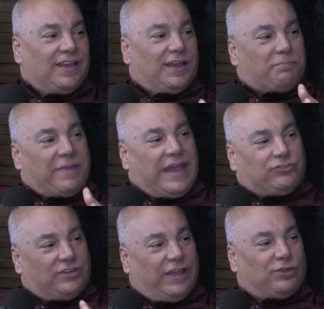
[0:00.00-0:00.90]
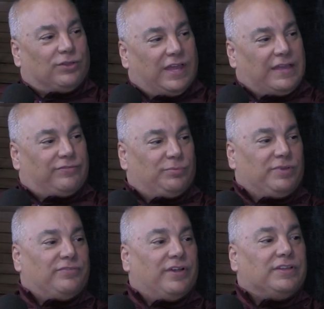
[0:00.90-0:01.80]
Imagine how your life could be
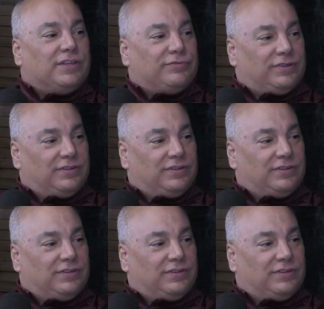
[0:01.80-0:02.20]
very different.